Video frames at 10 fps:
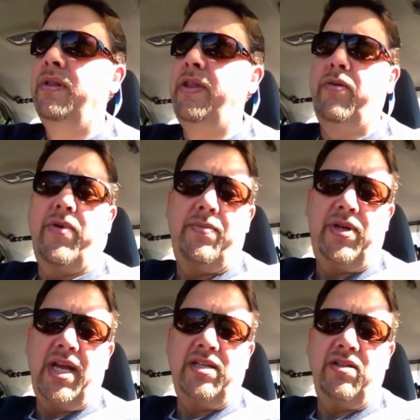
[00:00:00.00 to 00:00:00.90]
their
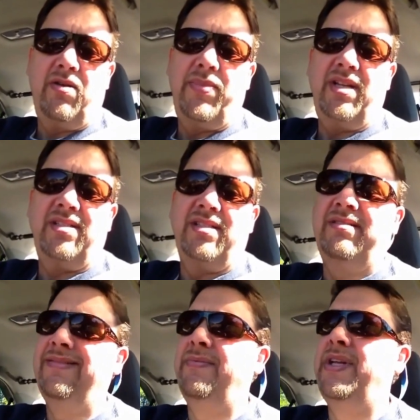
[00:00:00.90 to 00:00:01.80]
reputation, their business.
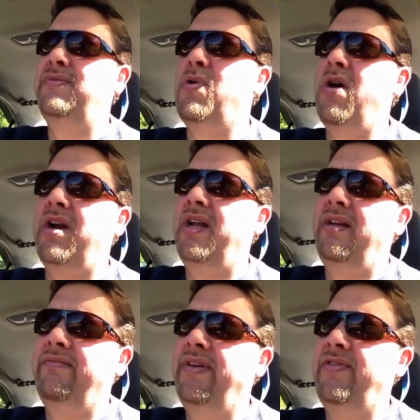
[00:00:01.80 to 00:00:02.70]
I mean, it's marketing,
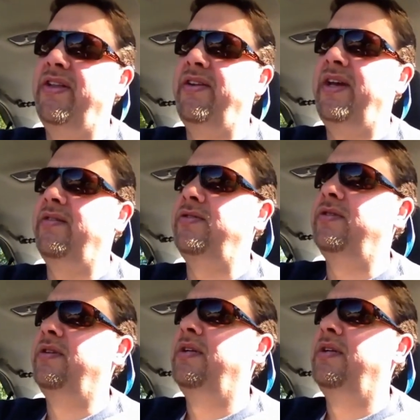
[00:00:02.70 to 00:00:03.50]
if nothing else.